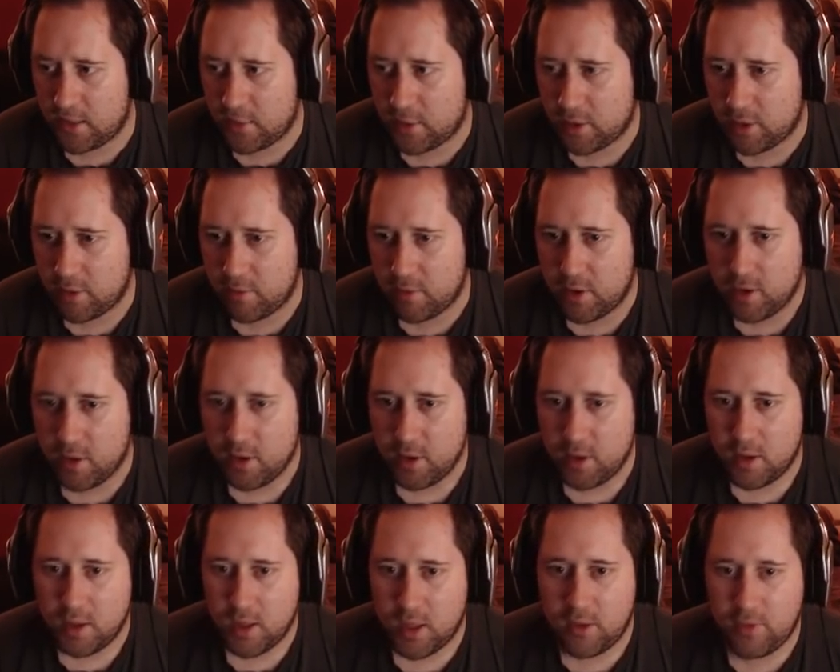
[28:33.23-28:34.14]
But
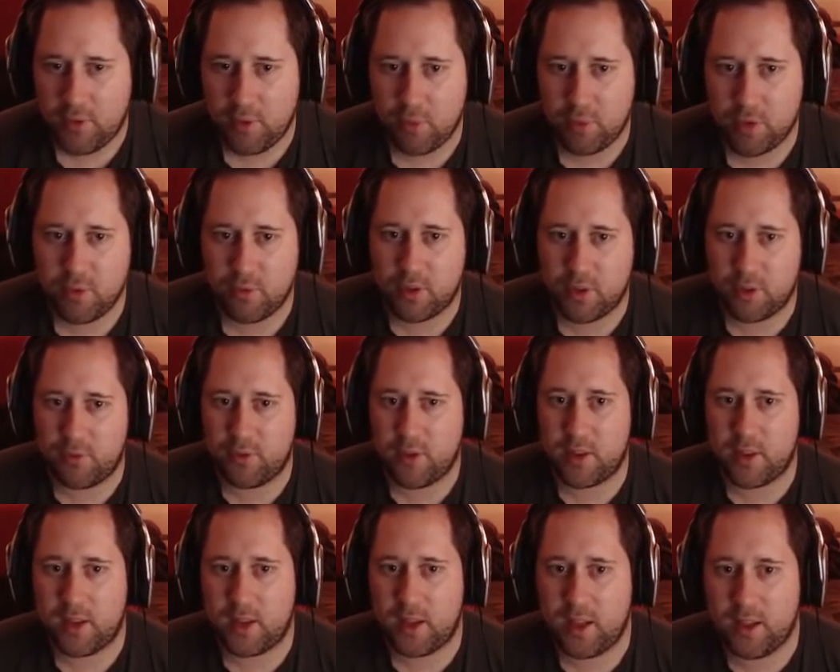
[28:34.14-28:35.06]
if it wasn't for the
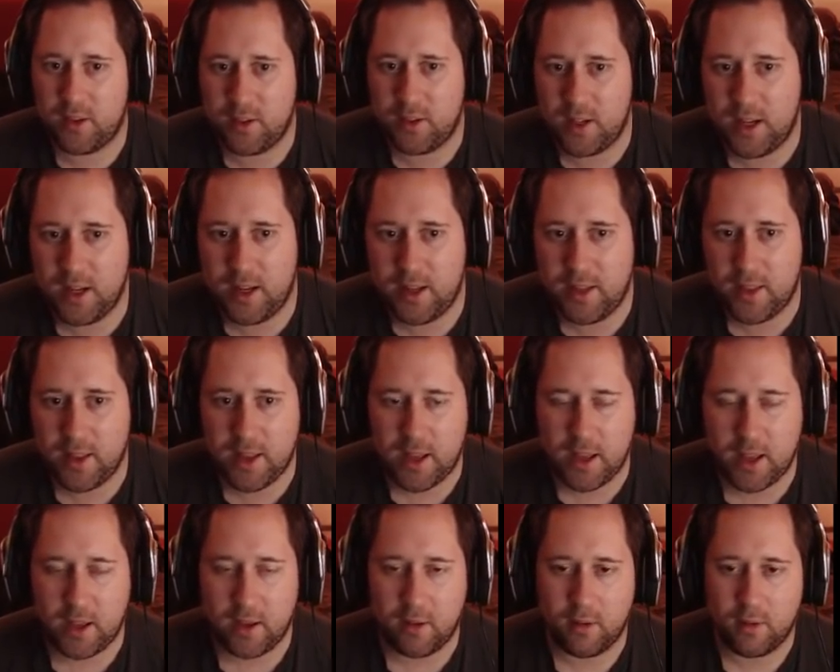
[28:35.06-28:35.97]
fact that he's nearly
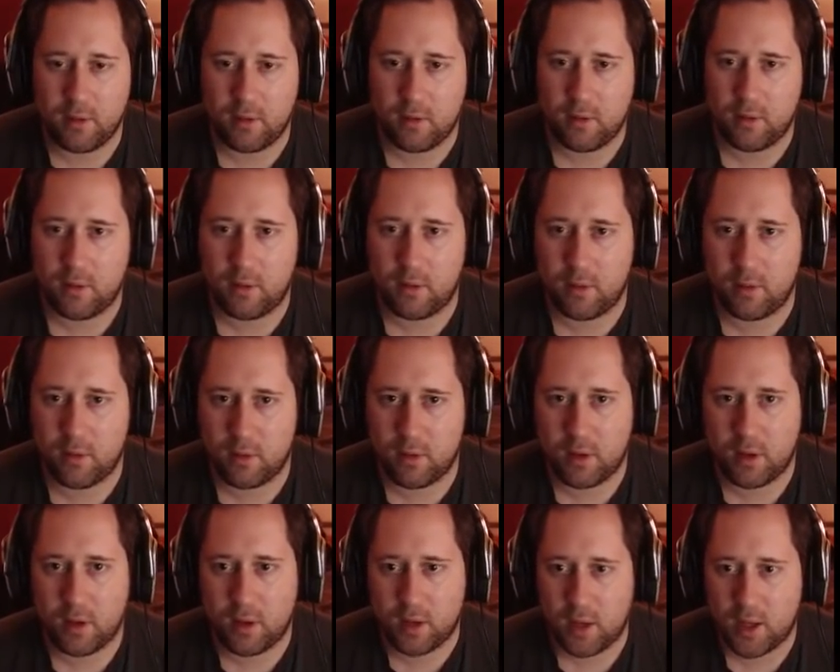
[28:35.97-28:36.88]
there,
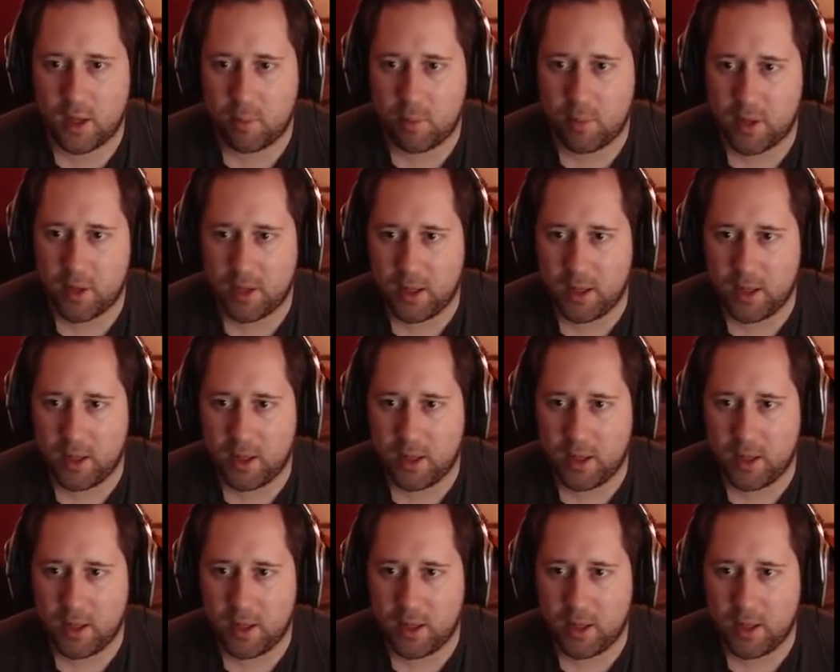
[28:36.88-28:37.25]
I'd bloody